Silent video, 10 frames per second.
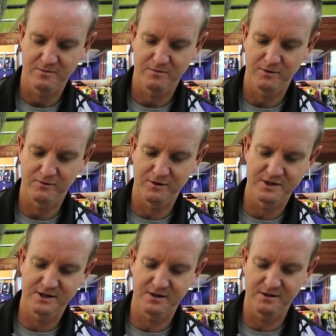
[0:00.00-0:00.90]
Put some
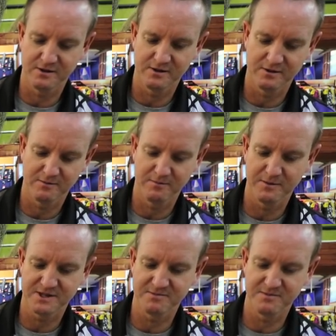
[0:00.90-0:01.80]
these little
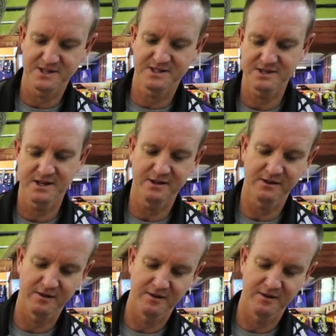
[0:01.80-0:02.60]
bits and pieces in.